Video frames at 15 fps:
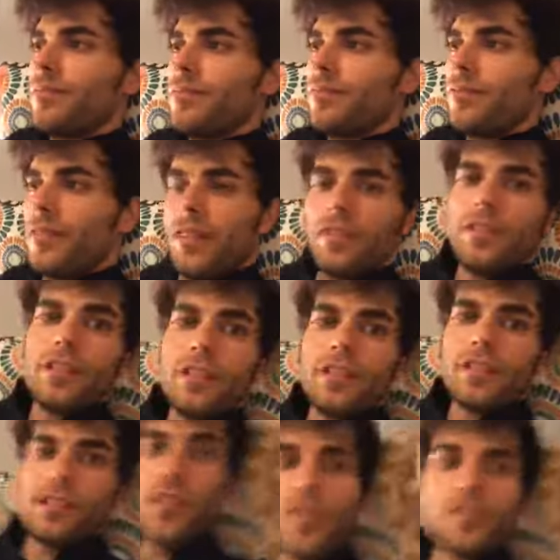
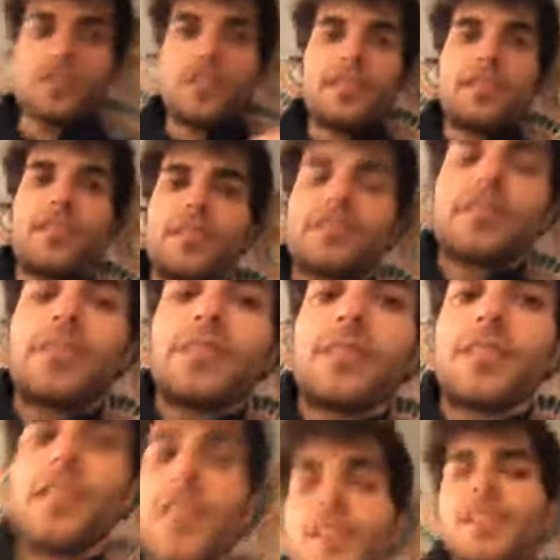everything's over.
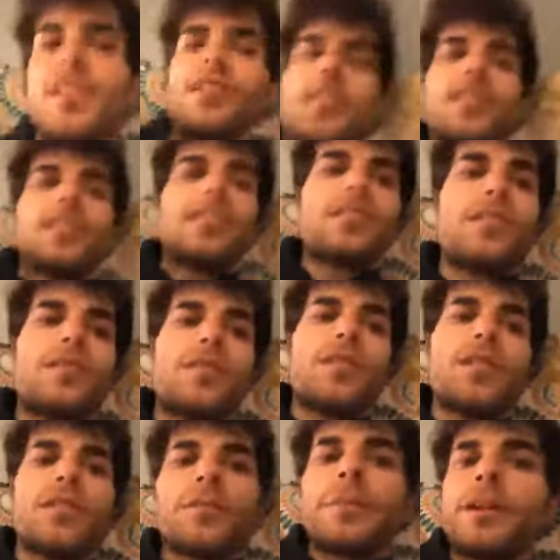Let's do another
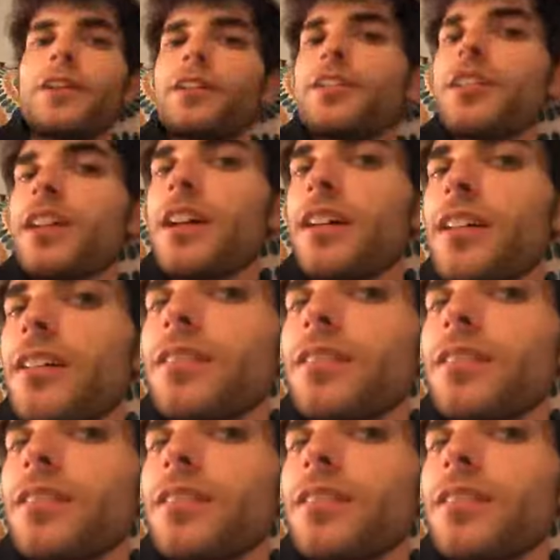beard check.